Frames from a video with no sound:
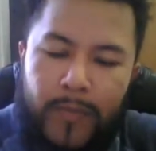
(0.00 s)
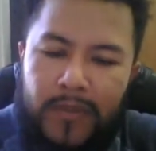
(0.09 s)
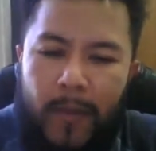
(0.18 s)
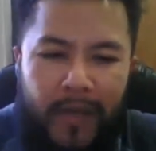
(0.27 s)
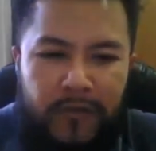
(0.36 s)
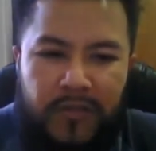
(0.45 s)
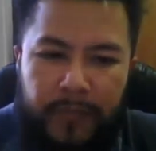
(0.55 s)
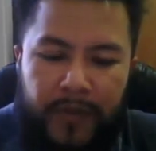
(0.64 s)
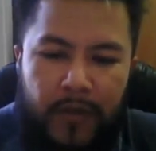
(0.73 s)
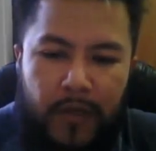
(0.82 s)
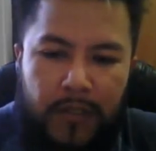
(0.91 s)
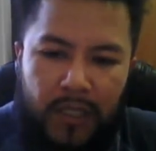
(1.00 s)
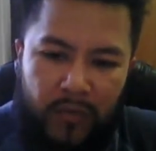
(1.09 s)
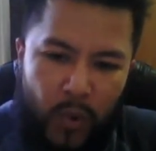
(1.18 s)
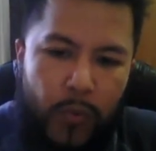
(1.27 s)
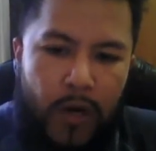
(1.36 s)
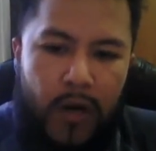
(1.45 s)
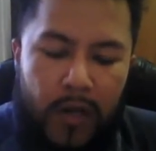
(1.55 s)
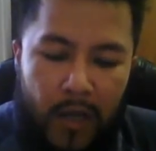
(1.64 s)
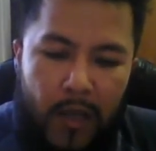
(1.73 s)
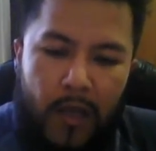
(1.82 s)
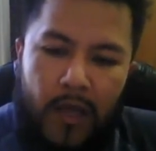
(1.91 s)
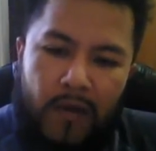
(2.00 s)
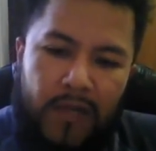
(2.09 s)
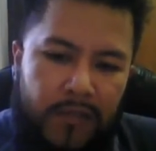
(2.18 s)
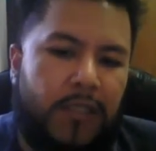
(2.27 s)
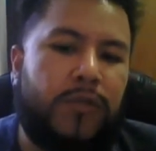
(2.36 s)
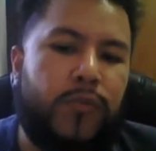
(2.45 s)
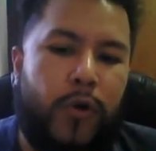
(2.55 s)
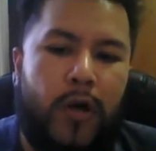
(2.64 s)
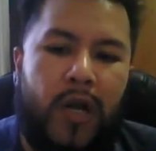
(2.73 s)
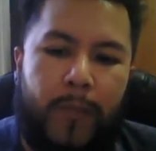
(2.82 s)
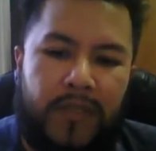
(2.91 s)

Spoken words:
But that makes no sense, because if Latinos were conquered by